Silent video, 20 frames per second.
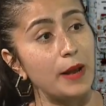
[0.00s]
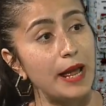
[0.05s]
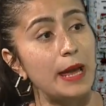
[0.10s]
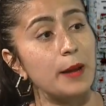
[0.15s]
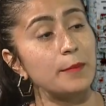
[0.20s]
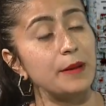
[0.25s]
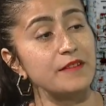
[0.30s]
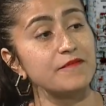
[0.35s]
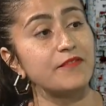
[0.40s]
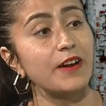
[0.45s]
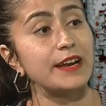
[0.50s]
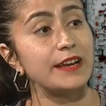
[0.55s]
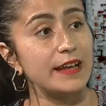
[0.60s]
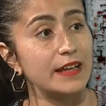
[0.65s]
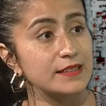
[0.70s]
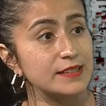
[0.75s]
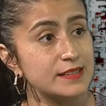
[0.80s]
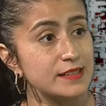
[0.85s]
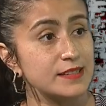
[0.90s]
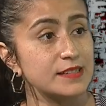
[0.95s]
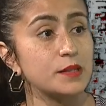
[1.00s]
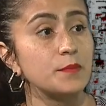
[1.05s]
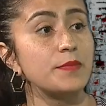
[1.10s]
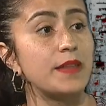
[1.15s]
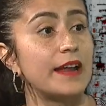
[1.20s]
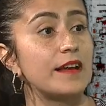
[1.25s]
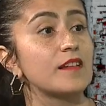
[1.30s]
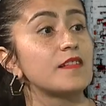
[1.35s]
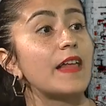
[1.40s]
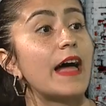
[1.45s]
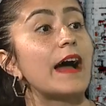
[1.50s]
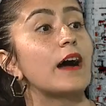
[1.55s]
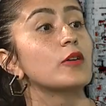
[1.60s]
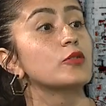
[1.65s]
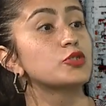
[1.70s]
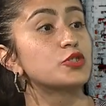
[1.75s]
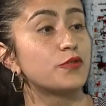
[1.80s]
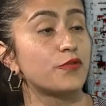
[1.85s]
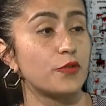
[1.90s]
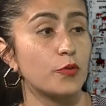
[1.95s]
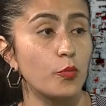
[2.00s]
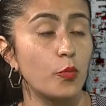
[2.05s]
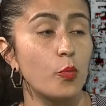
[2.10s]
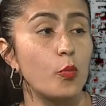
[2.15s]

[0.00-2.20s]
campaign finance system that allows for